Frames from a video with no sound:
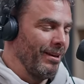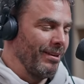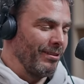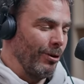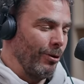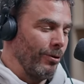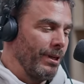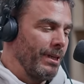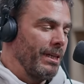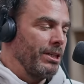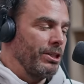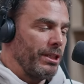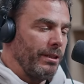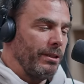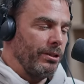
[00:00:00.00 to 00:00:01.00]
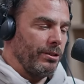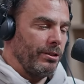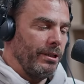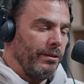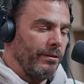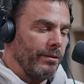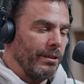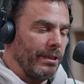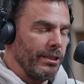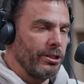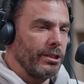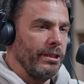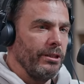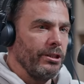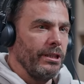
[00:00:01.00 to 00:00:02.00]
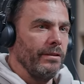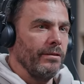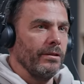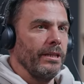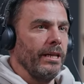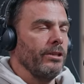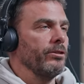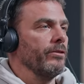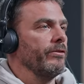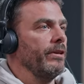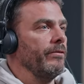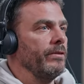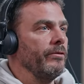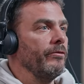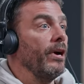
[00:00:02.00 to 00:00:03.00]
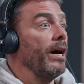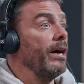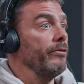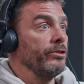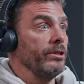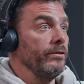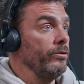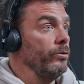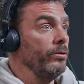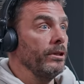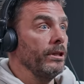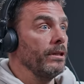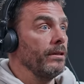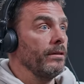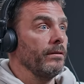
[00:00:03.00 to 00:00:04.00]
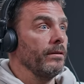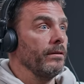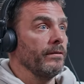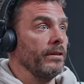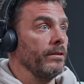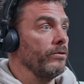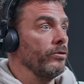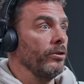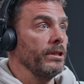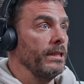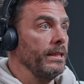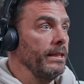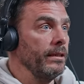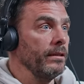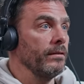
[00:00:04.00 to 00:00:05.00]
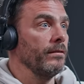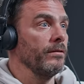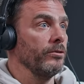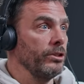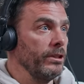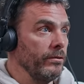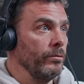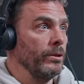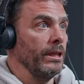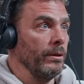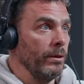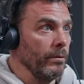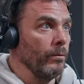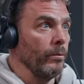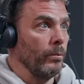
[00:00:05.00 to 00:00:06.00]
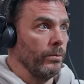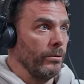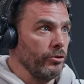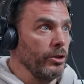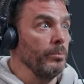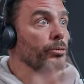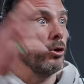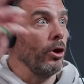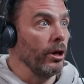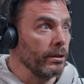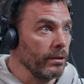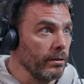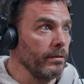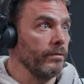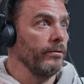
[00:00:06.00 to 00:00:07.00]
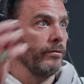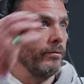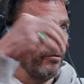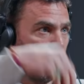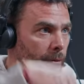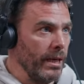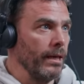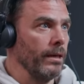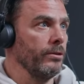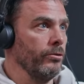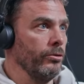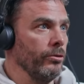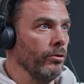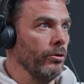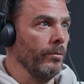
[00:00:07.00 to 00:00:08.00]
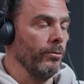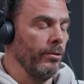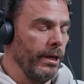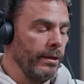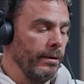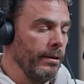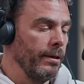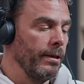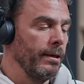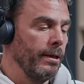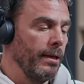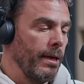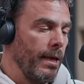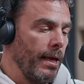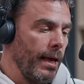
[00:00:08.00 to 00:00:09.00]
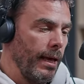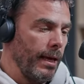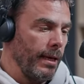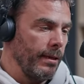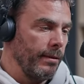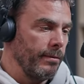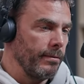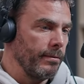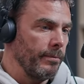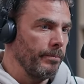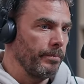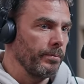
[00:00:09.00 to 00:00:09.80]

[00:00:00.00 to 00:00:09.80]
So she she's literally she's on the age of 75. She's doing it since 30 years. So she's really she brought it from there to Europe, right? And